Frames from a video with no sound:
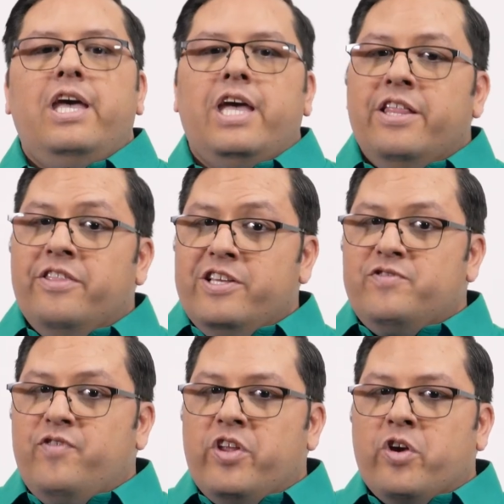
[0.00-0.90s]
In this
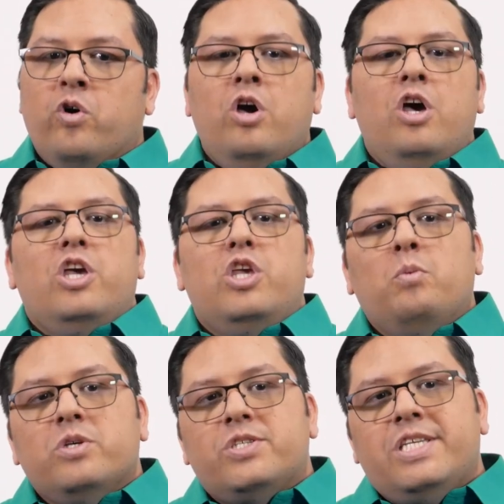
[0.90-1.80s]
video, you
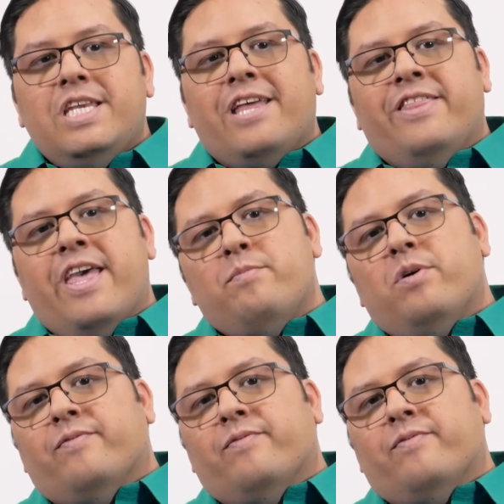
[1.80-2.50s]
will see a demo